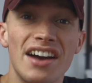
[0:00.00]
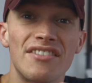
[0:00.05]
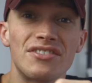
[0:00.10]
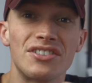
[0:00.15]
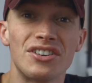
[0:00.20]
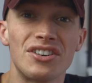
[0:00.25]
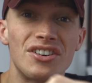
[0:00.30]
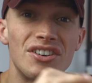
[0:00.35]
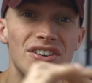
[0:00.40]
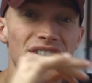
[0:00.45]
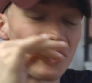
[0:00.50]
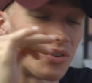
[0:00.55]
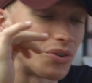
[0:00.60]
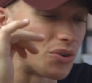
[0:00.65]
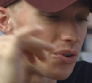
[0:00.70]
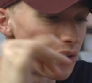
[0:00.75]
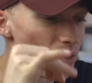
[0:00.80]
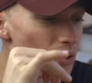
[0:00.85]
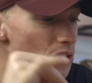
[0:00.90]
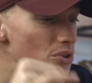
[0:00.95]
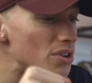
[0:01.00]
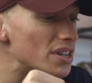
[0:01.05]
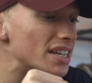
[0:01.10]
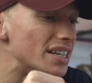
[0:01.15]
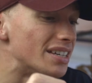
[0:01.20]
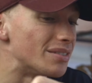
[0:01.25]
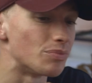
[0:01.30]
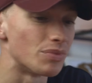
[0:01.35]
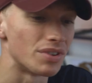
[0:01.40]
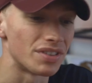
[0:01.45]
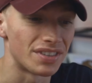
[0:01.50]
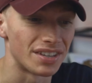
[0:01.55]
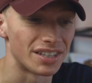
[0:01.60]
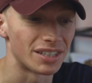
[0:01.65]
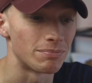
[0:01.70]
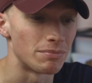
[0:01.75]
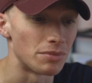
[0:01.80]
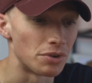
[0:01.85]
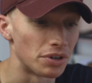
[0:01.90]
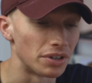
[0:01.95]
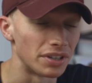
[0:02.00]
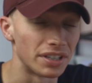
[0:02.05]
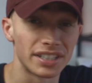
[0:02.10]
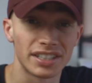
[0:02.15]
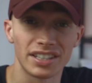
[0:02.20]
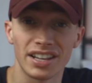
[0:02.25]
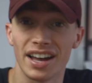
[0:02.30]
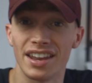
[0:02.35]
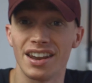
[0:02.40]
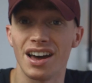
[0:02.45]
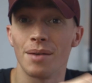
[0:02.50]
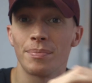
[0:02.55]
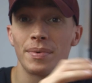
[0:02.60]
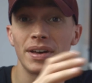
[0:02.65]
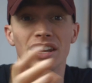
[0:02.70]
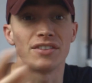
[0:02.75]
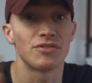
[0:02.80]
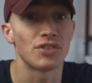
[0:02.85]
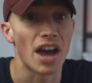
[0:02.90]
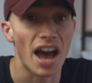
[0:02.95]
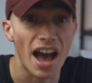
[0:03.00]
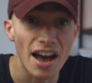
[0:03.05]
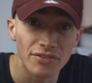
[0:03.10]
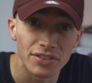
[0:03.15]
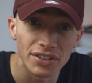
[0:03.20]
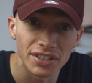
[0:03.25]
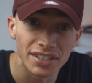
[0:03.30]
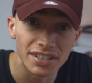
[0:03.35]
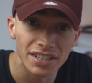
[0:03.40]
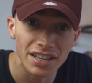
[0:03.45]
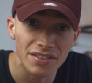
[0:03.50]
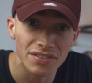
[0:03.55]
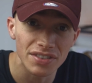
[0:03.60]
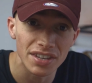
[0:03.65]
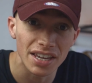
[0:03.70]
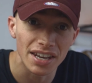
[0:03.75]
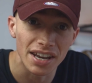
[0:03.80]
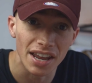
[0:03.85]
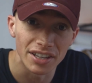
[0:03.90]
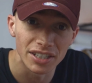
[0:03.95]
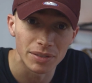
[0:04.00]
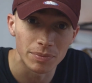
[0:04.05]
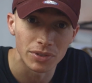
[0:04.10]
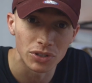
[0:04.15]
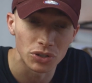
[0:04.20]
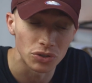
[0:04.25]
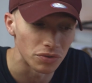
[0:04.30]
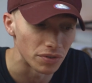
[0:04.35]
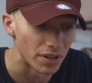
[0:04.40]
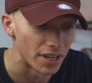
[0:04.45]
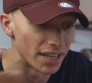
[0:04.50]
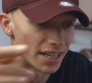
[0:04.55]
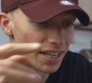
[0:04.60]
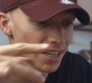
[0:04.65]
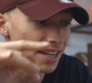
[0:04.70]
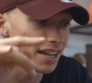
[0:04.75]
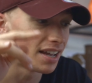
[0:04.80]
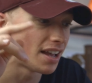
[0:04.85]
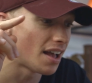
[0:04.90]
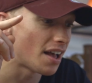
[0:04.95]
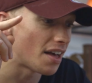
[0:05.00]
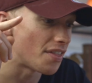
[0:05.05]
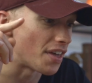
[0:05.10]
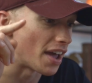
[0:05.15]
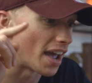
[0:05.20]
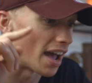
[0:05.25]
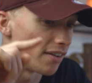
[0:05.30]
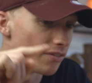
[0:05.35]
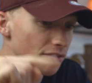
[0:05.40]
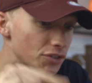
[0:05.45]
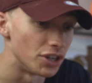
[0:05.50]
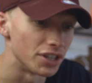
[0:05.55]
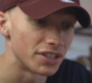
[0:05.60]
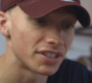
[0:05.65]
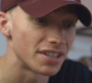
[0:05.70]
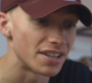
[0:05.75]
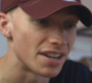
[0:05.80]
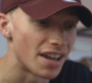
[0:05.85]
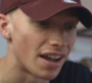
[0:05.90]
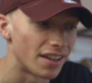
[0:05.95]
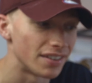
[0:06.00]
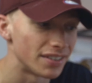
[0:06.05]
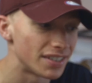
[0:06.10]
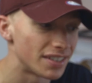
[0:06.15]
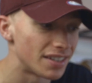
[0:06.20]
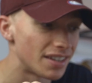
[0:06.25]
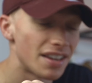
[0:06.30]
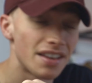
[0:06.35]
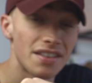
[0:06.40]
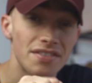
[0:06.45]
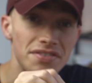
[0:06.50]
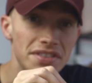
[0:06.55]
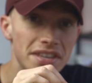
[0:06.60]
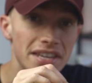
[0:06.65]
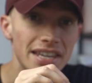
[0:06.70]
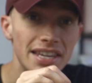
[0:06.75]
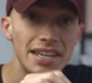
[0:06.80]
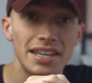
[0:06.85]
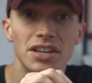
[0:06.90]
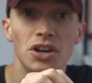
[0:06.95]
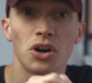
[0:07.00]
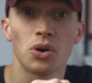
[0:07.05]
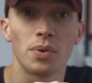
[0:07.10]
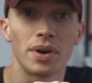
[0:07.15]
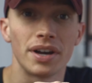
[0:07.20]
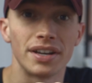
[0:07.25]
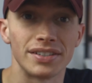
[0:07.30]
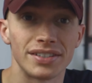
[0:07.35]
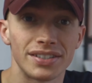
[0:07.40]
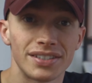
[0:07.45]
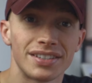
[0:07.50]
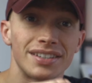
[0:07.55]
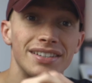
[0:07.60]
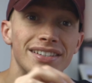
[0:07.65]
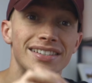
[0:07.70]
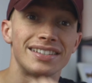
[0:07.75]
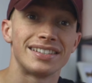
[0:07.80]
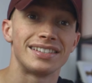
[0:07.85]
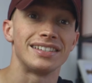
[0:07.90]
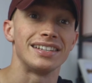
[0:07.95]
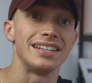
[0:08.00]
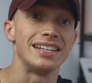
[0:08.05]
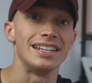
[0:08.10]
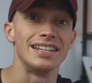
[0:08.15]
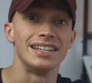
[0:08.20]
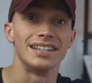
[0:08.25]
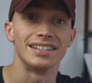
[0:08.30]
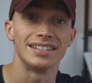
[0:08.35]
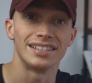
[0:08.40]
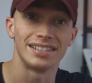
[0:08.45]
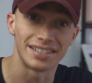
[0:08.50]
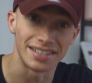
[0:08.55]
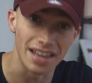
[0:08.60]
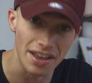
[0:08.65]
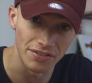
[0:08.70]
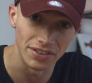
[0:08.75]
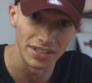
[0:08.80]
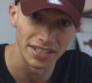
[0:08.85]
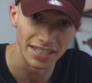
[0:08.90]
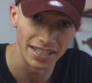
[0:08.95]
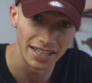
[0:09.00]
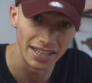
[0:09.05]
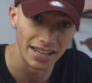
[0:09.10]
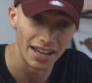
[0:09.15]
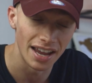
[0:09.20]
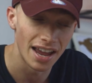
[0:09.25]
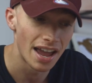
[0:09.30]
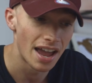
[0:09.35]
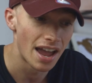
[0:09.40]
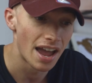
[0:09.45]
have gone all in with this mirrorless lineup, and if you haven't seen the announcements already, they have just announced the EOS C70.